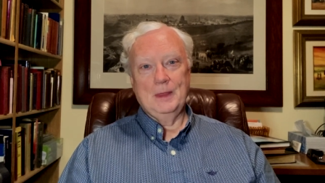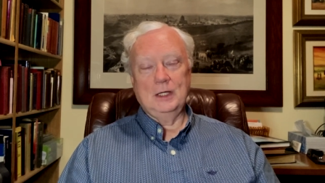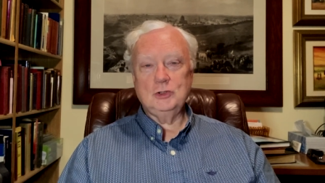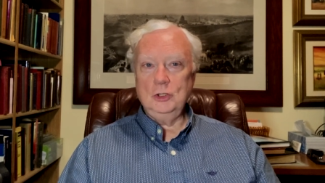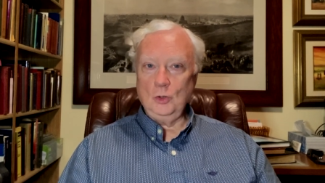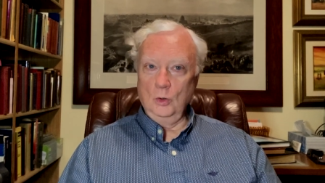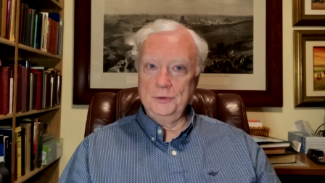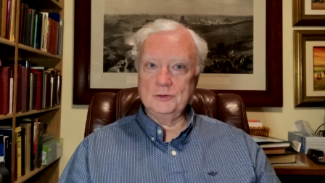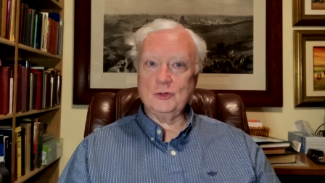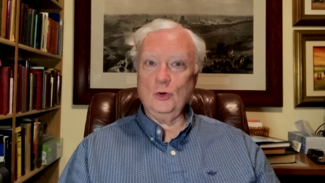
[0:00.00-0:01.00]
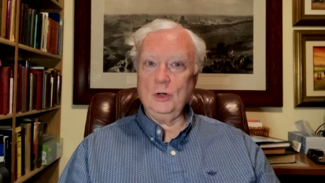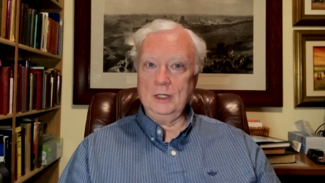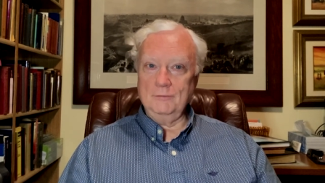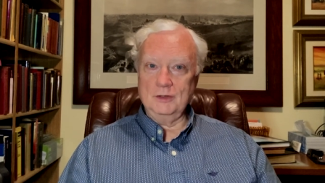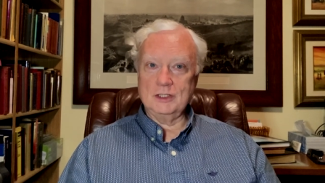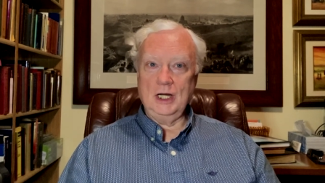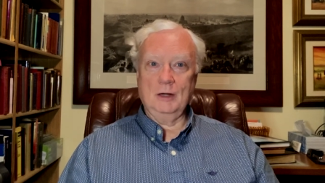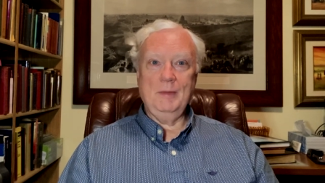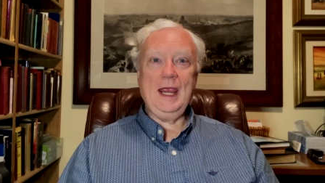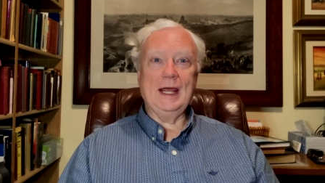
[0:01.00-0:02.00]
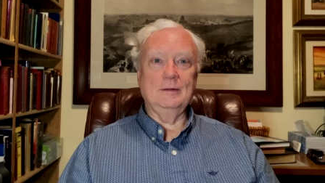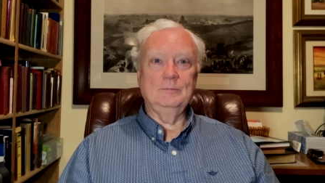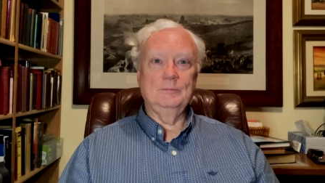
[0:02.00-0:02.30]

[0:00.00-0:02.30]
And she told the story of this young man.